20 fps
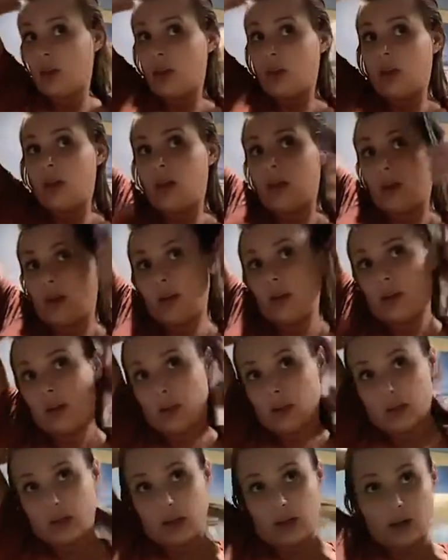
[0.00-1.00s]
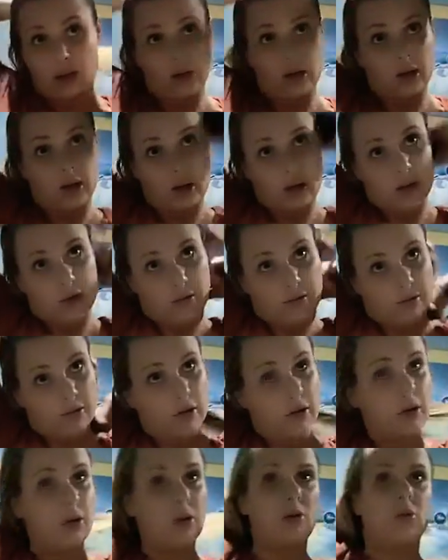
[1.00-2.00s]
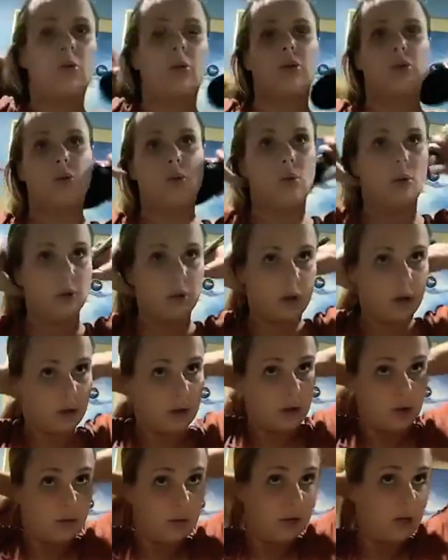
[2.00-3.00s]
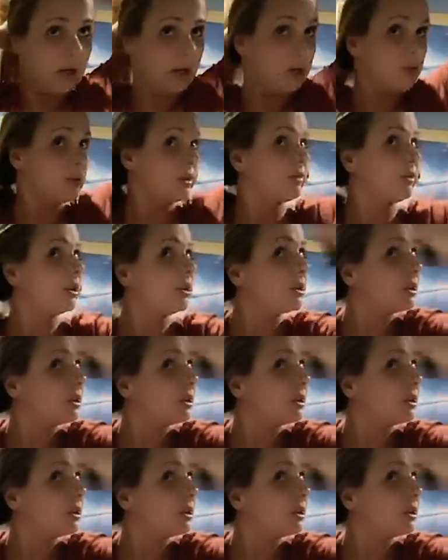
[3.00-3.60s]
And it's like kind of what the whole hair care line was founded